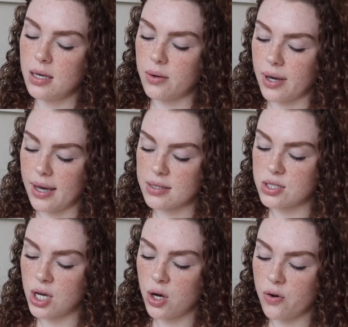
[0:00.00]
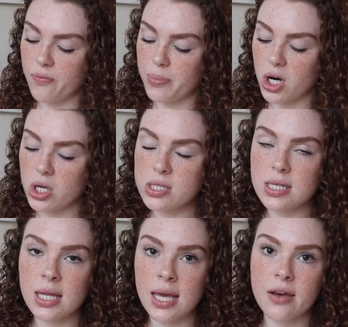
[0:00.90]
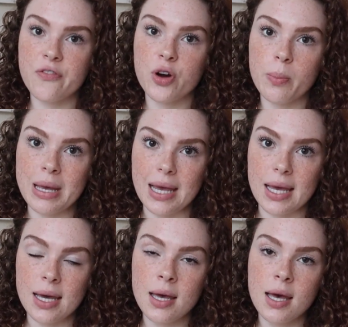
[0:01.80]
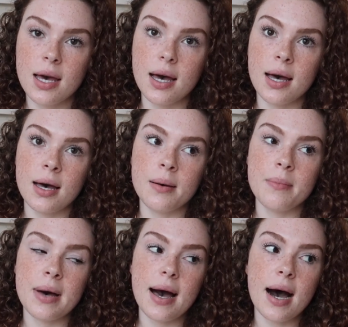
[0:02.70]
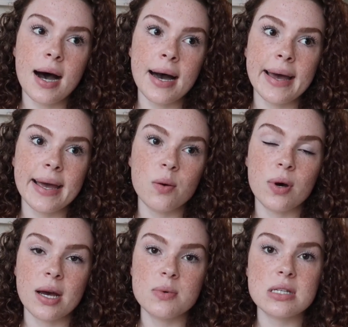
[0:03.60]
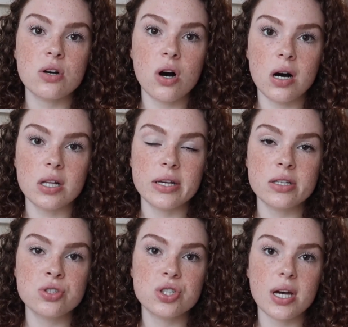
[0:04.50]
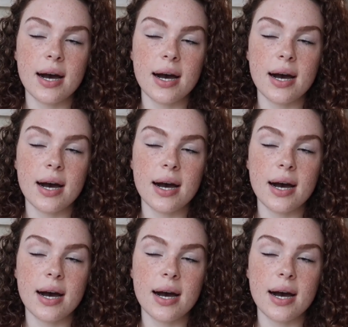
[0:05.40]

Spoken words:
Okay, so personally for me, when I was in college,